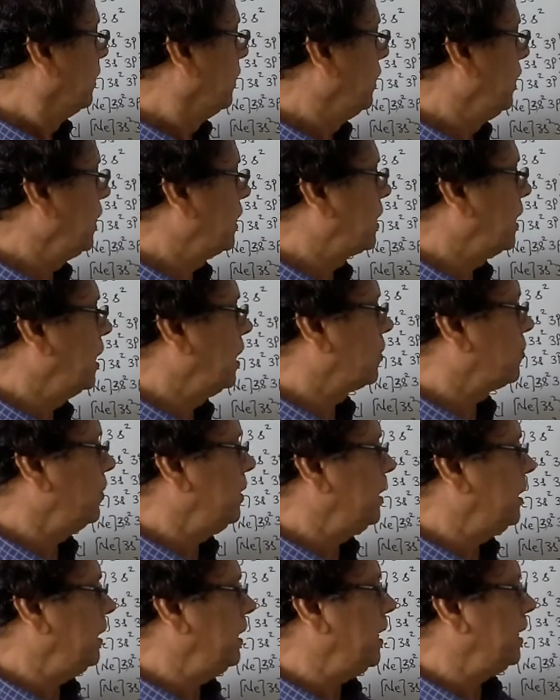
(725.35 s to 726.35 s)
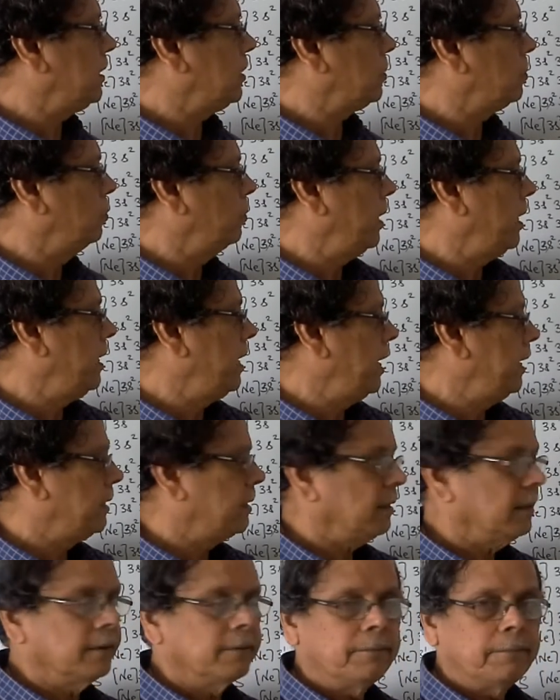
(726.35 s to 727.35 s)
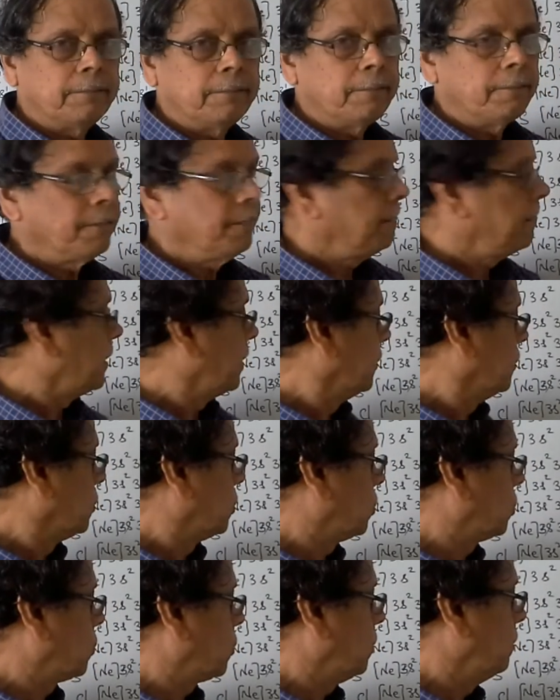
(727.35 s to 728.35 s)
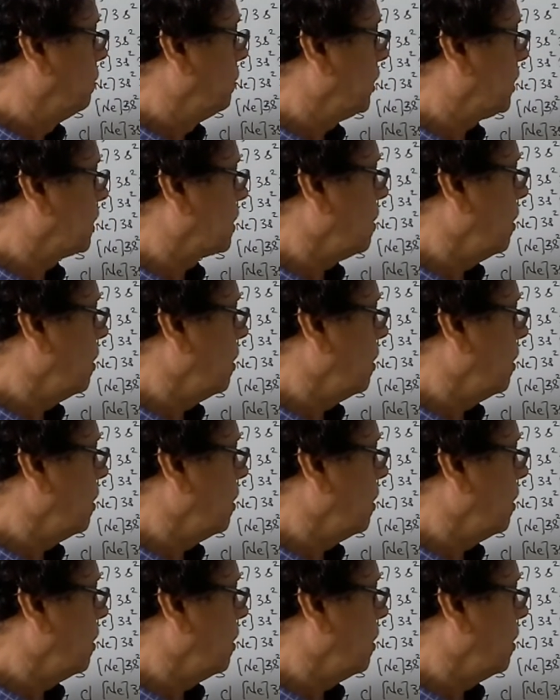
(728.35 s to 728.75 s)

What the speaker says: Nickel, 28, 2 and 8. But